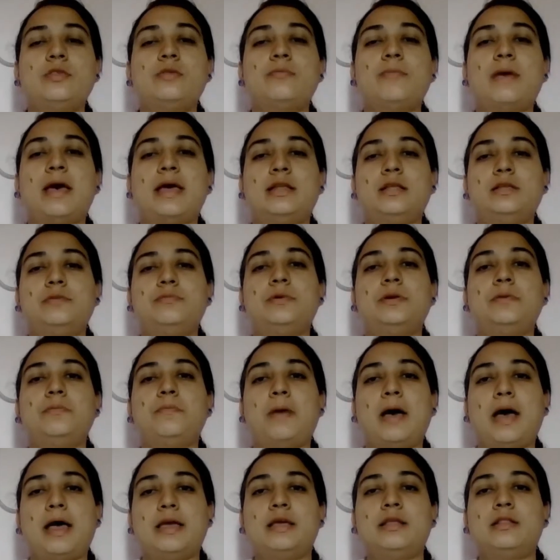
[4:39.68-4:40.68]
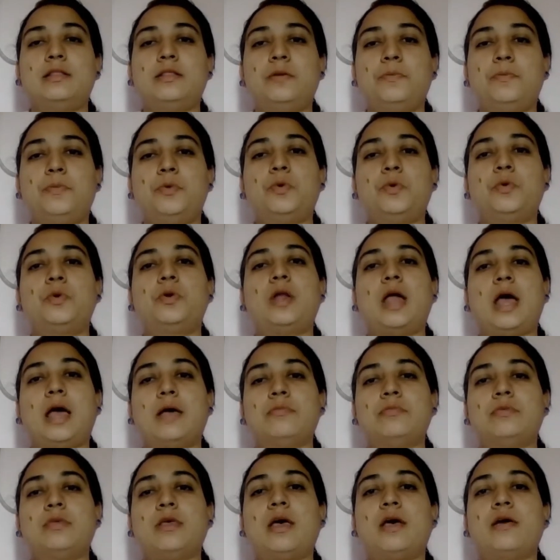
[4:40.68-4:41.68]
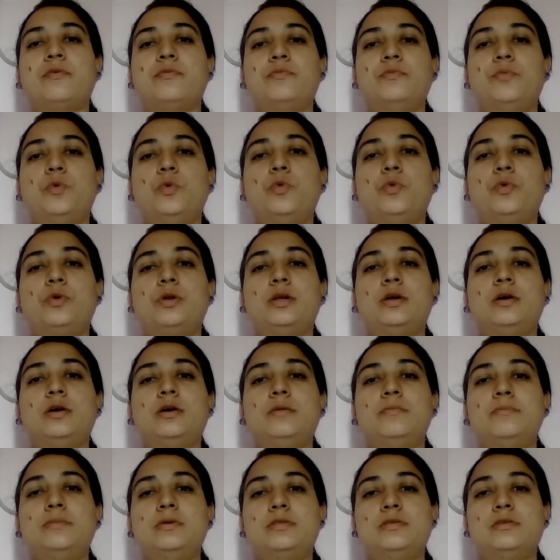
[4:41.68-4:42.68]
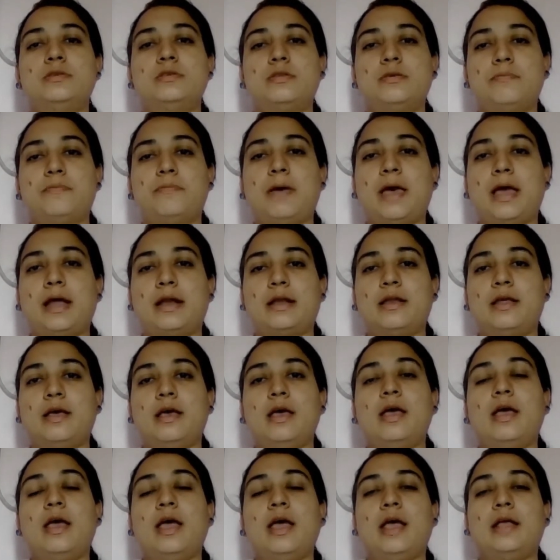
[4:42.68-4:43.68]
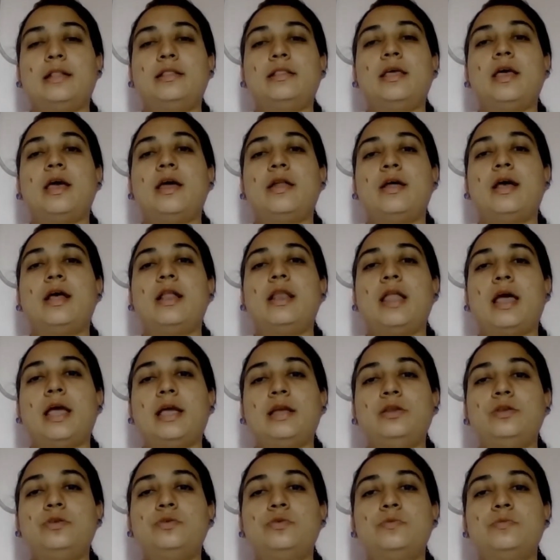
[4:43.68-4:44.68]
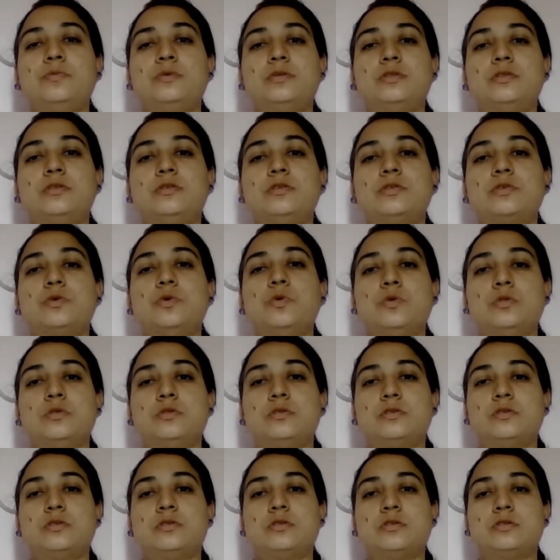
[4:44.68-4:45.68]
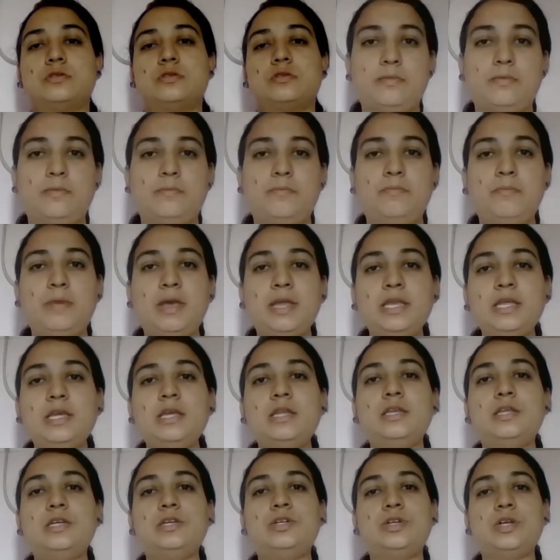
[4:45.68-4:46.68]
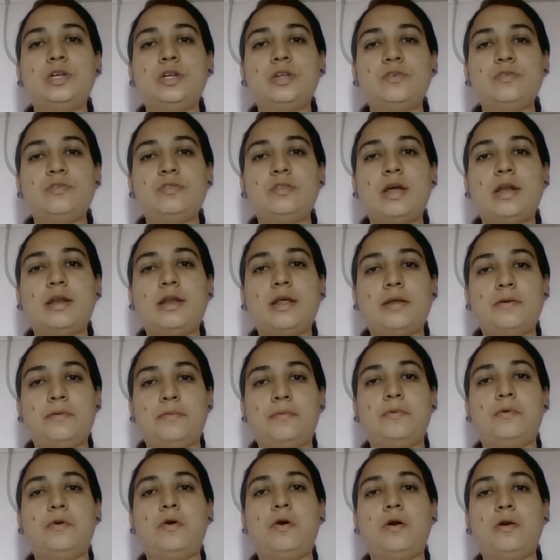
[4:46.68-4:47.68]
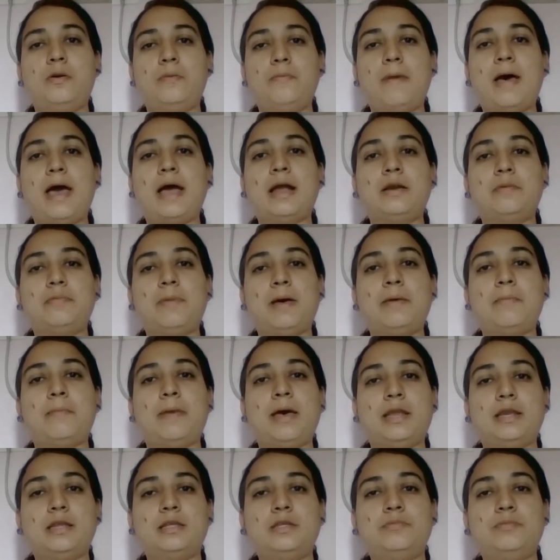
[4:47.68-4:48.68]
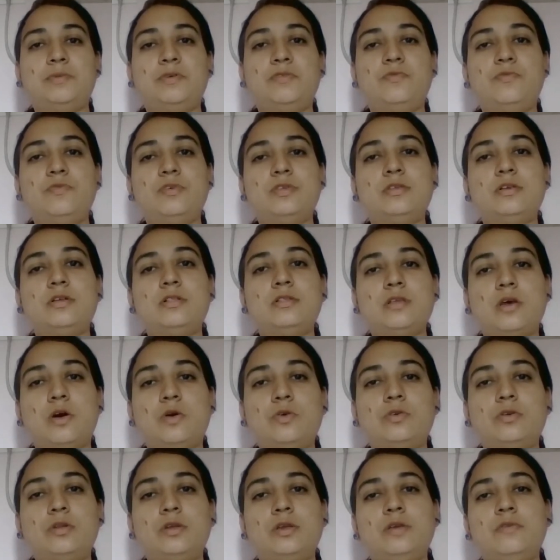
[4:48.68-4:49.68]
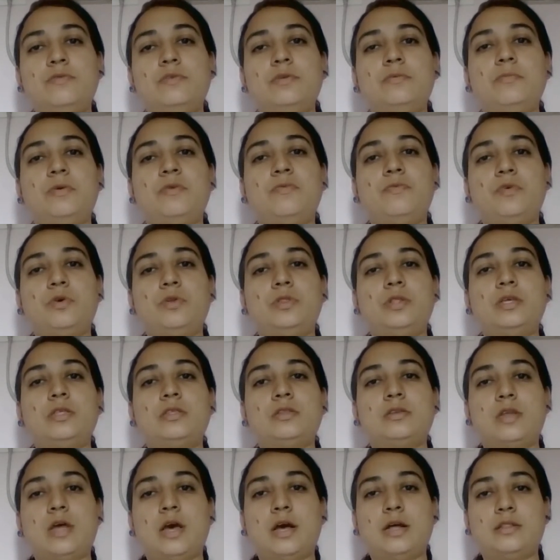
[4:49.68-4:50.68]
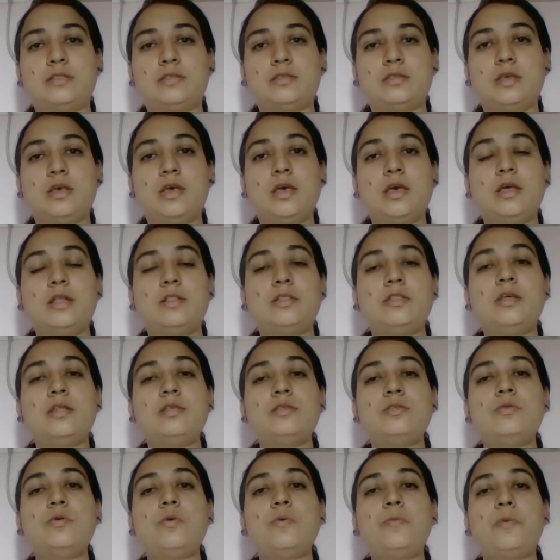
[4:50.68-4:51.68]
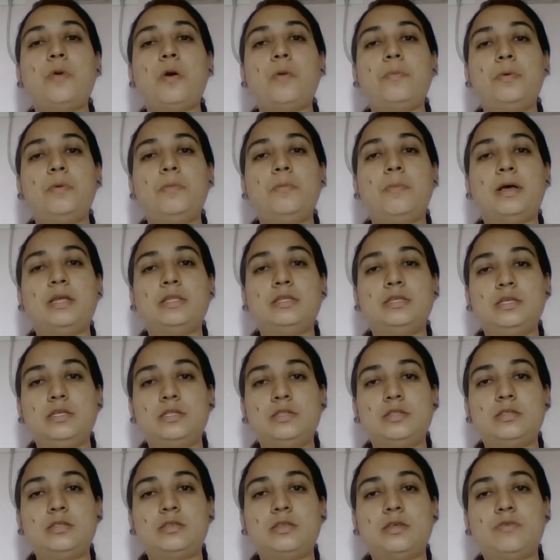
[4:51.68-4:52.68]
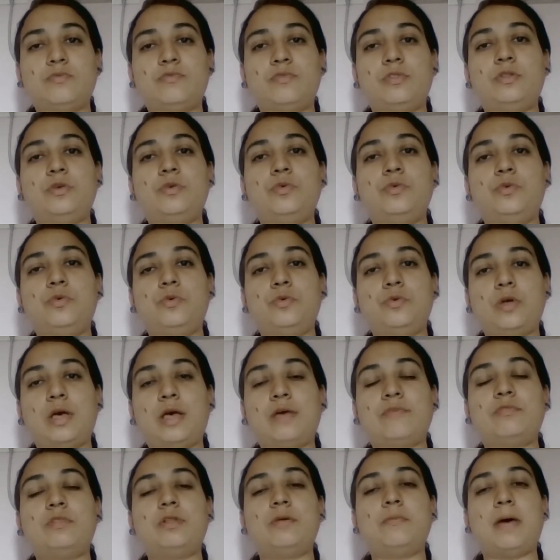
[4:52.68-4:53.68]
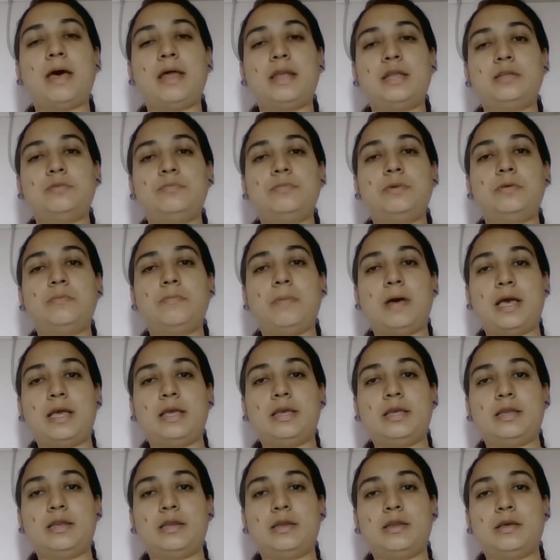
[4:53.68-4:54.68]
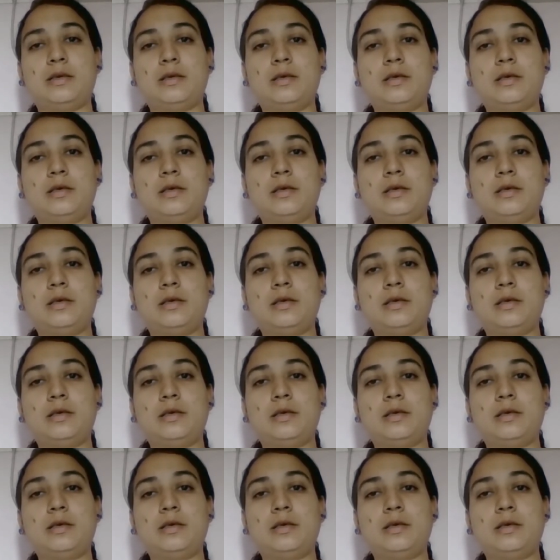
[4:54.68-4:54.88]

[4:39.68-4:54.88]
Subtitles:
Management buy-in, the programs have more real business impact and they are aligned to business goals. Any initiatives that are not backed by management fizzles out even before they start. There is no proper budgets if you don't have the management buy-in.